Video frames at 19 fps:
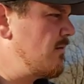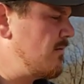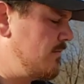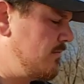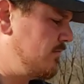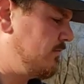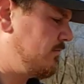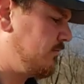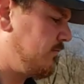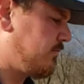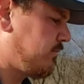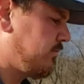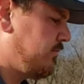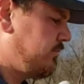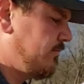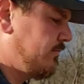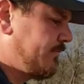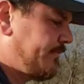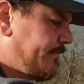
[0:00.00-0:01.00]
shipping this
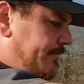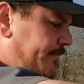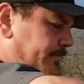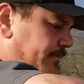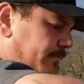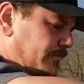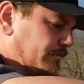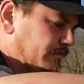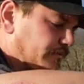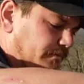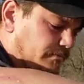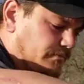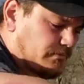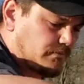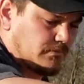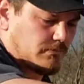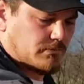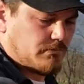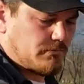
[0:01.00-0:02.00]
to us than
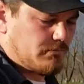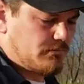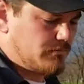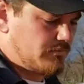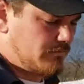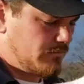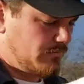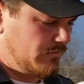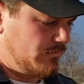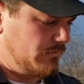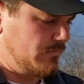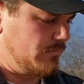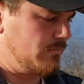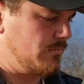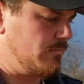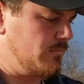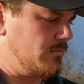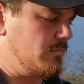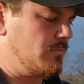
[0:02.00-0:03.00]
like
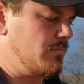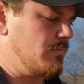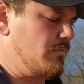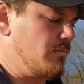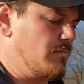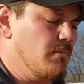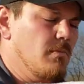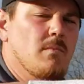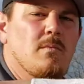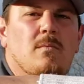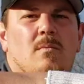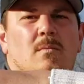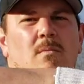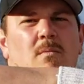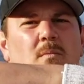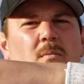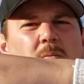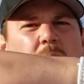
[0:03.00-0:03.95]
anything I've done in